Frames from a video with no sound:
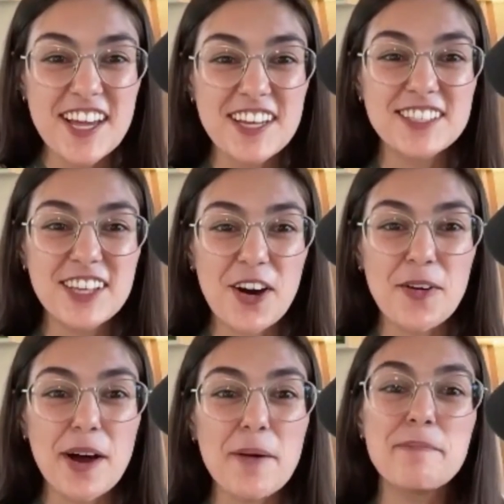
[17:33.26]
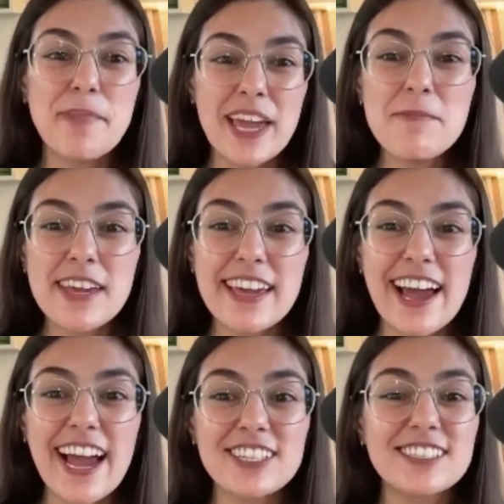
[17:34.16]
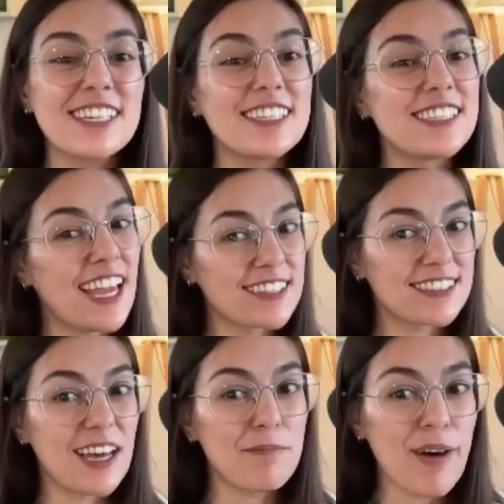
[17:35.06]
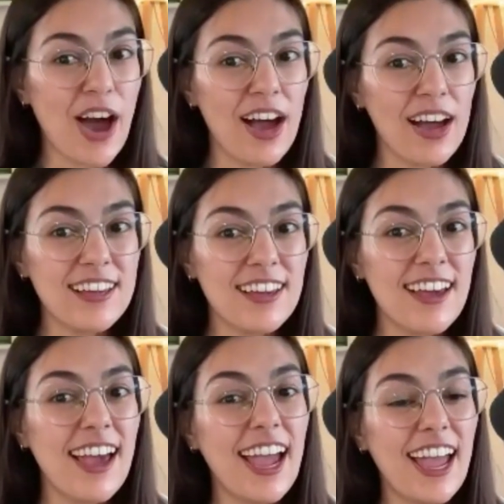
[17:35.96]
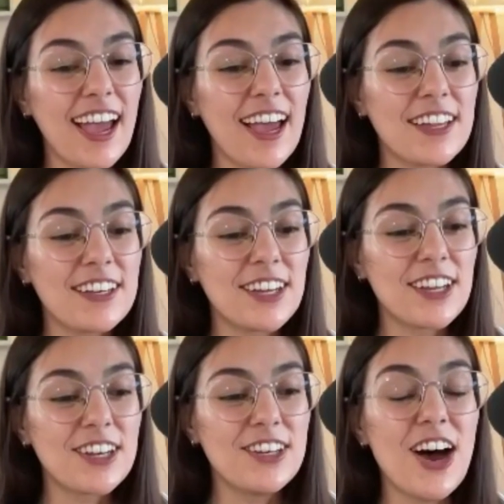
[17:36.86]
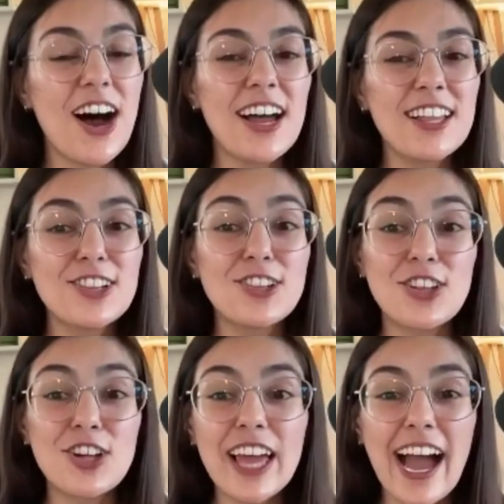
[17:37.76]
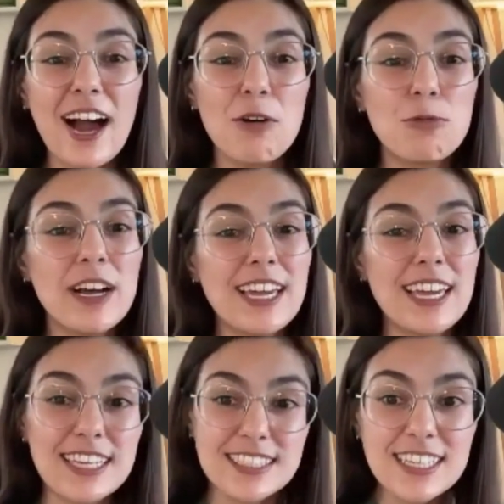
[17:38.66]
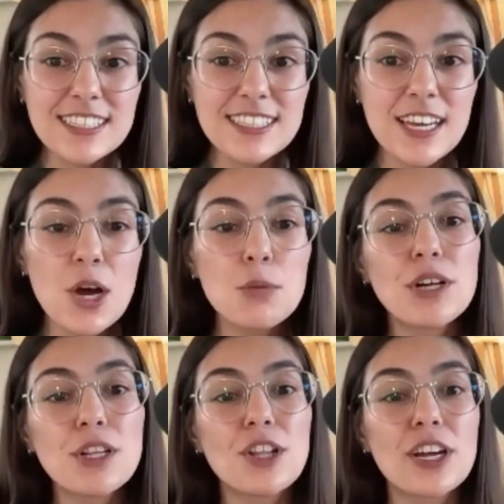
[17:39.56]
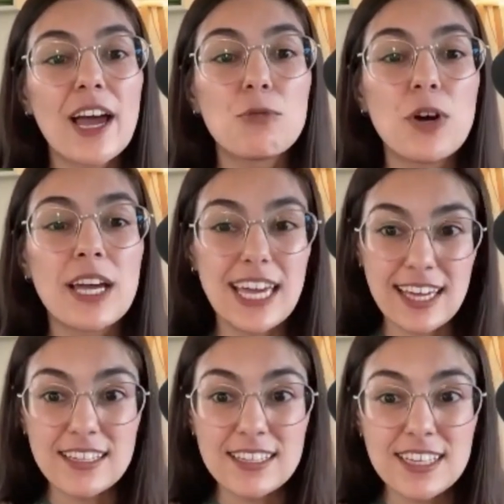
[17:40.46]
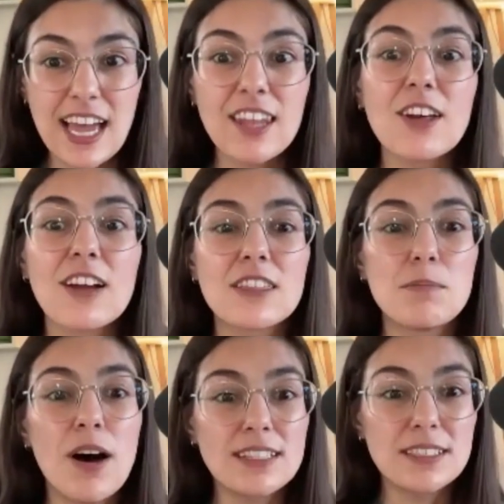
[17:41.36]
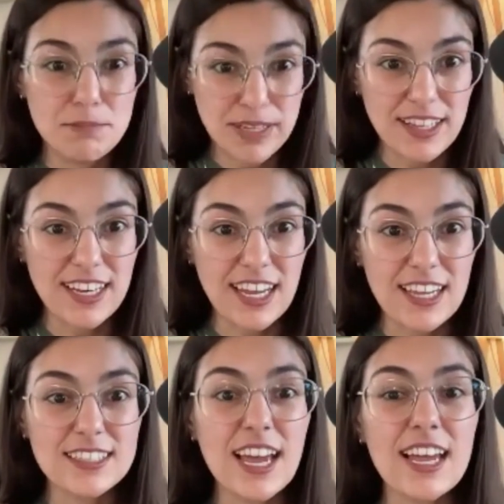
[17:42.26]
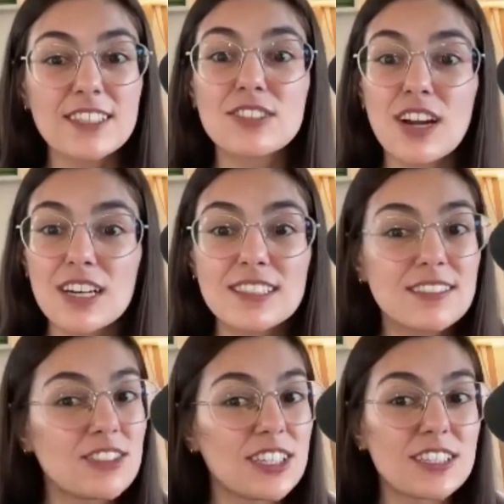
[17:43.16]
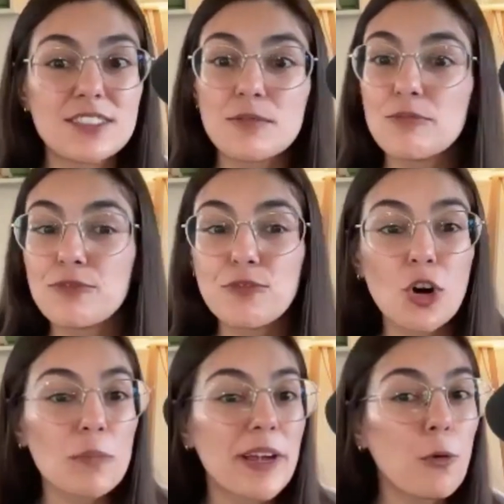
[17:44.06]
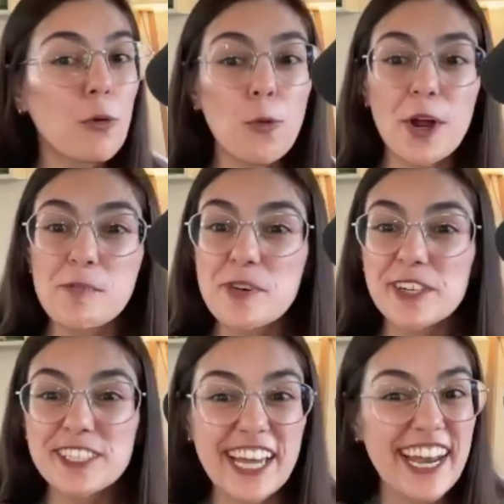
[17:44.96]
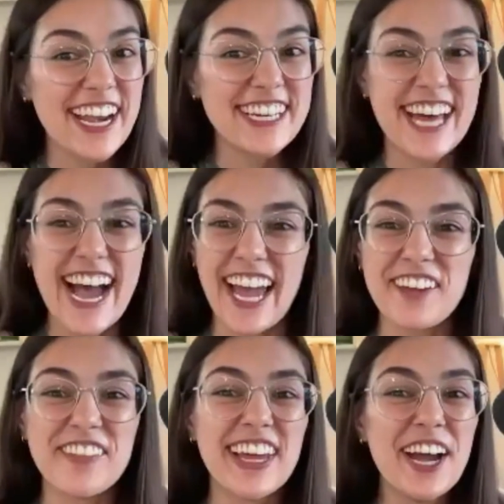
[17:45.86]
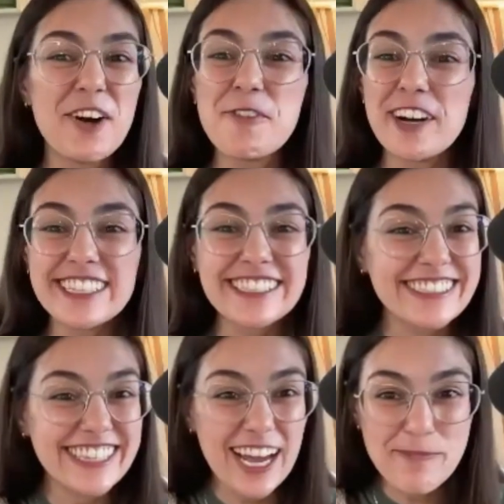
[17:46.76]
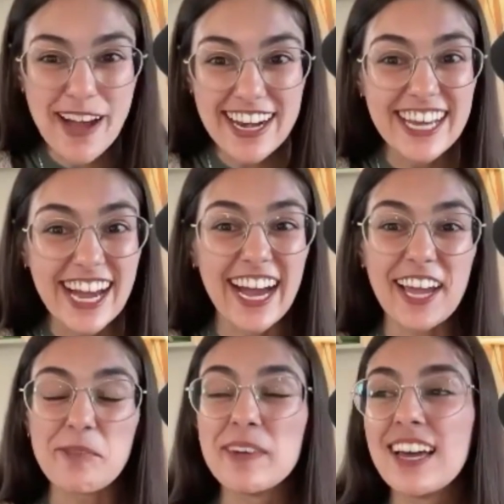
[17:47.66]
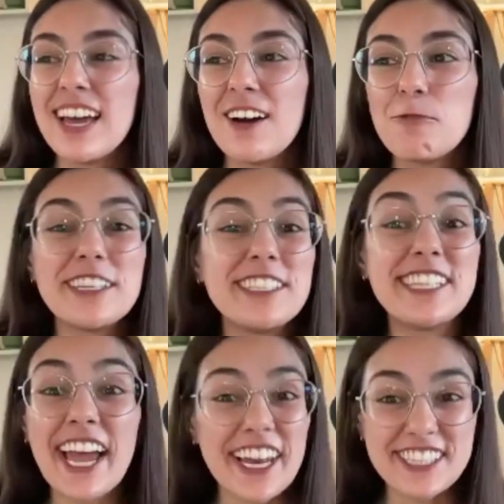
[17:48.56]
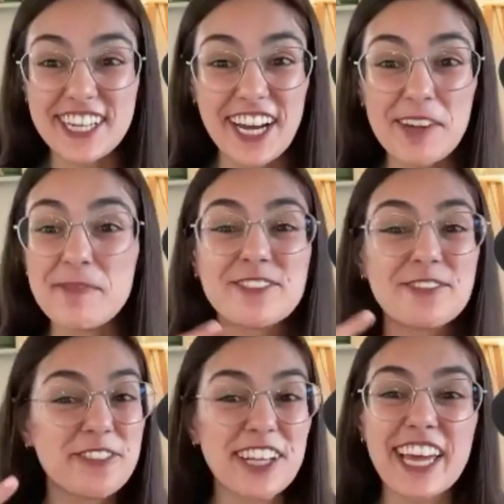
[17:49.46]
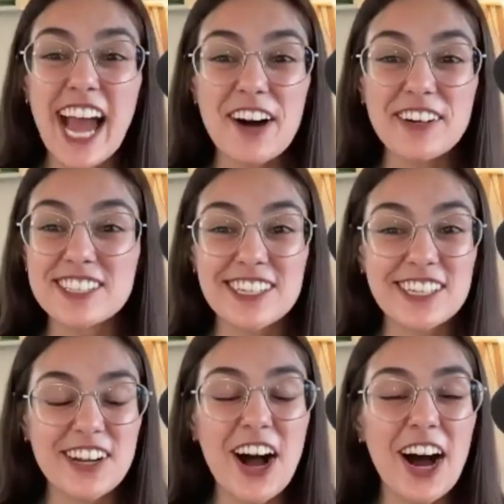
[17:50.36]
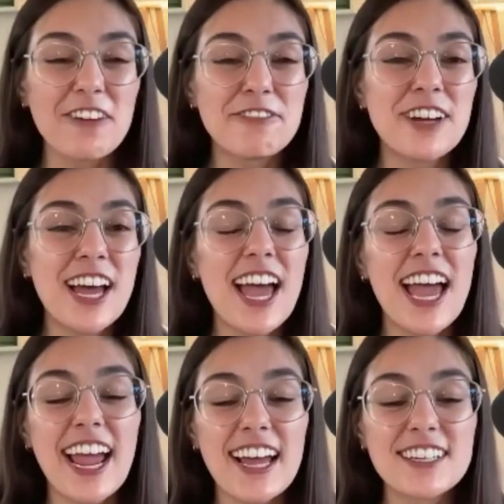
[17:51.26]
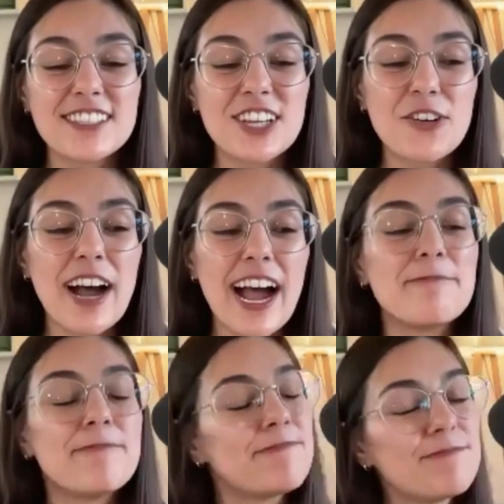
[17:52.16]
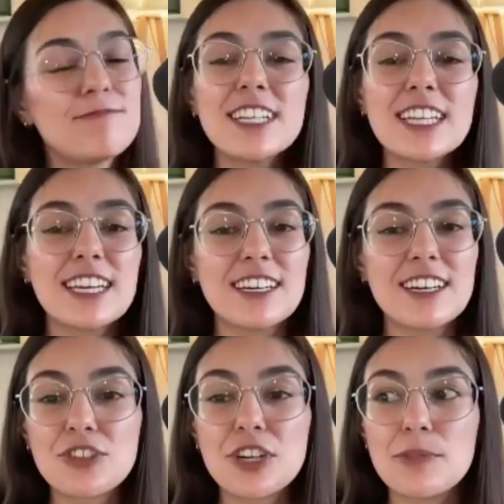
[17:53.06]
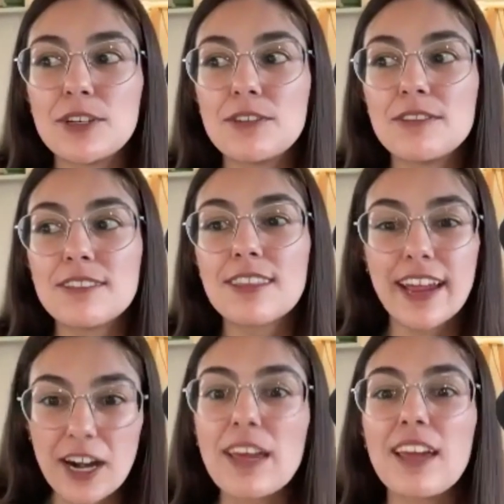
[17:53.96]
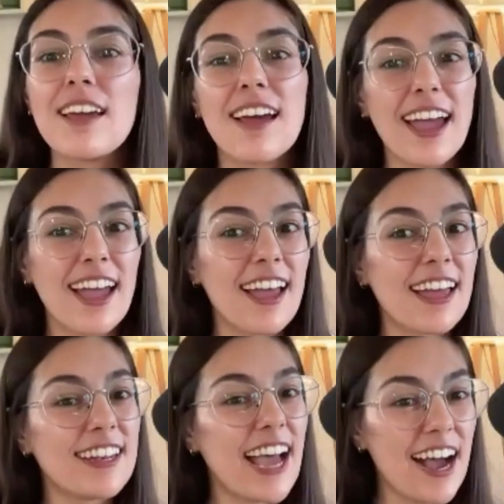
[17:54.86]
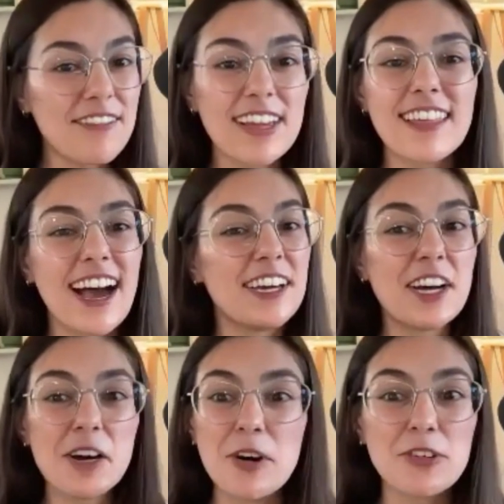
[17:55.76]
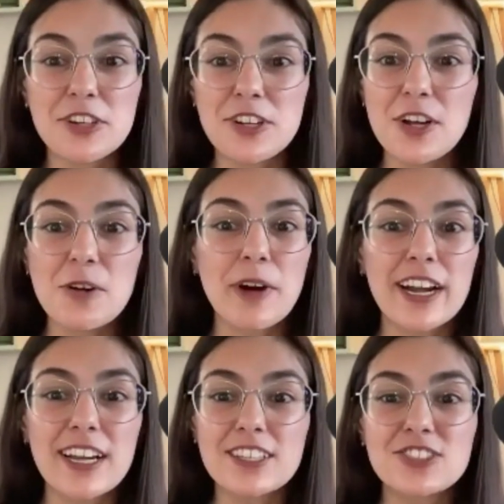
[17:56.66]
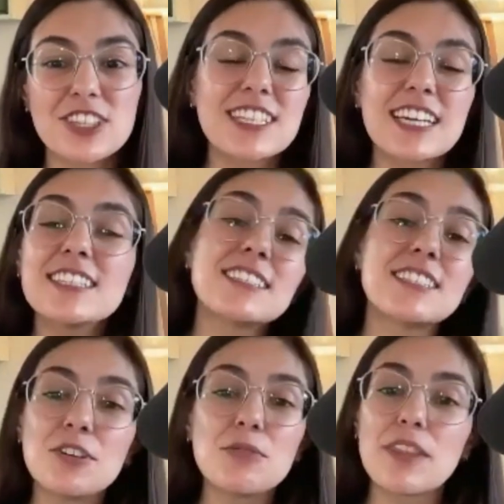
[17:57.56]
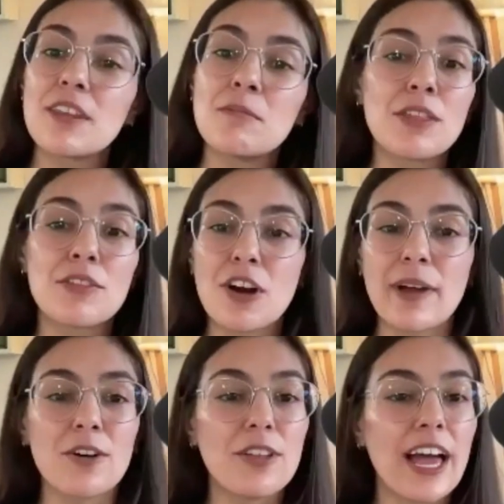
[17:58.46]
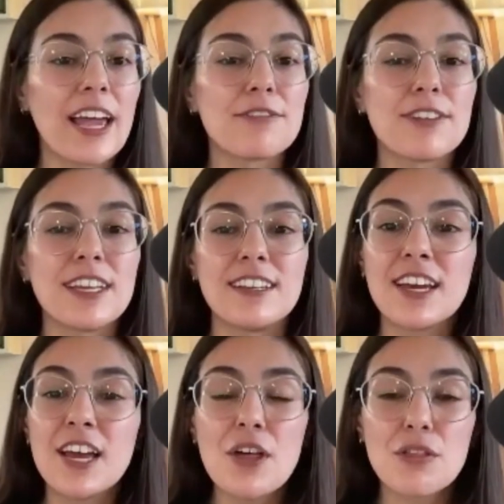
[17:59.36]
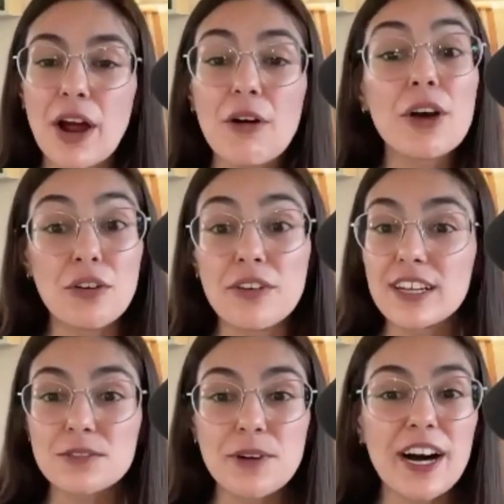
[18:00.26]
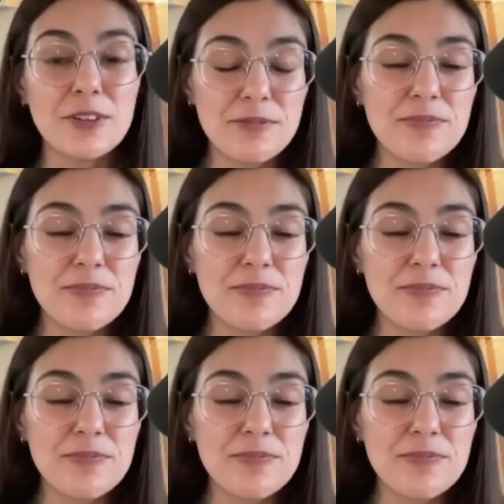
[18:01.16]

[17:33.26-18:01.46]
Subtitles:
So maybe I just need to take a step back and not look at what isn't, but look at what is and look at the possibilities and start just forming 1% at a time, one step at a time, one day at a time. That's really how it started off. And so I really attribute therapy and having that emotional awareness just instilled within me throughout my whole life and throughout COVID as well.